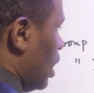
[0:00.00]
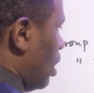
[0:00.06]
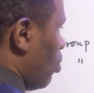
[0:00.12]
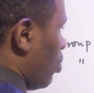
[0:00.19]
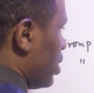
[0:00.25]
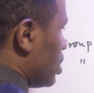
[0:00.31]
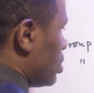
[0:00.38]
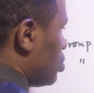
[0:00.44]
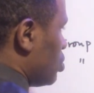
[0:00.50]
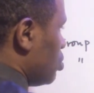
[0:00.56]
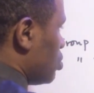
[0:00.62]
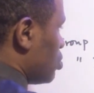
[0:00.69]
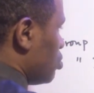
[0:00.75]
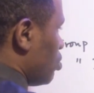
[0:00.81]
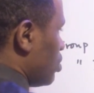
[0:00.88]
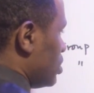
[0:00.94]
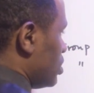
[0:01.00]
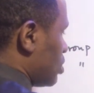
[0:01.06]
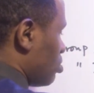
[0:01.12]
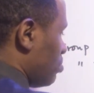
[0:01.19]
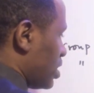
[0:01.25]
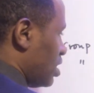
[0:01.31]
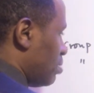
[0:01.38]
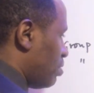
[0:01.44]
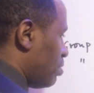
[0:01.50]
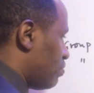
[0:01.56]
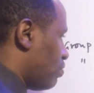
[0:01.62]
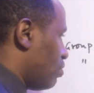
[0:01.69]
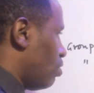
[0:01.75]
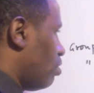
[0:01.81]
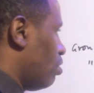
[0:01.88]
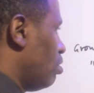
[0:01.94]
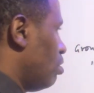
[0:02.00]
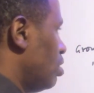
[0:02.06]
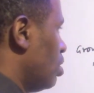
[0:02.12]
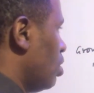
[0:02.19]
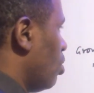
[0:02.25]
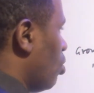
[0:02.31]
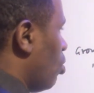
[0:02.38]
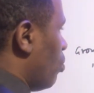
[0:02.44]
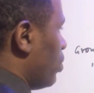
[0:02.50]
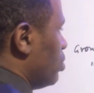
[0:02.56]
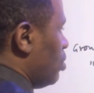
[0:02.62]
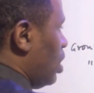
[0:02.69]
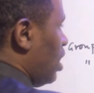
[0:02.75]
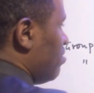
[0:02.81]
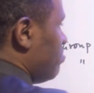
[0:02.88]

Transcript: With the 2,2, this is atomic number 4. We do have